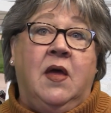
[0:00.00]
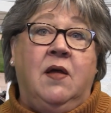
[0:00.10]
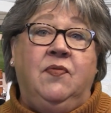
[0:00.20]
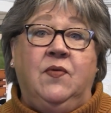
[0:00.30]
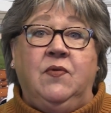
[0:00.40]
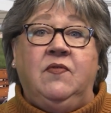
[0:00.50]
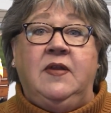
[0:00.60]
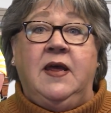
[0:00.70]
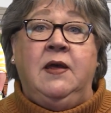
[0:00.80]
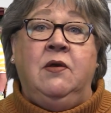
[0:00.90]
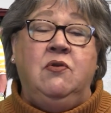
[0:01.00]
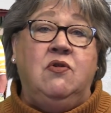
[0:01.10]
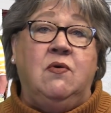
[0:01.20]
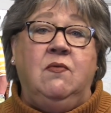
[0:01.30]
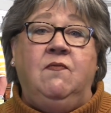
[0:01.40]
on Thursday,
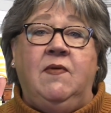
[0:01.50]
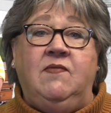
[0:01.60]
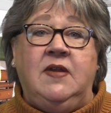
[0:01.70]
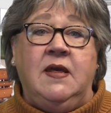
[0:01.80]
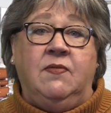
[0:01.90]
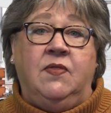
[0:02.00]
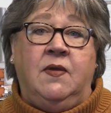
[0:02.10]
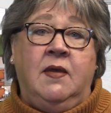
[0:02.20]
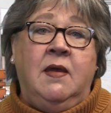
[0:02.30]
June 15th.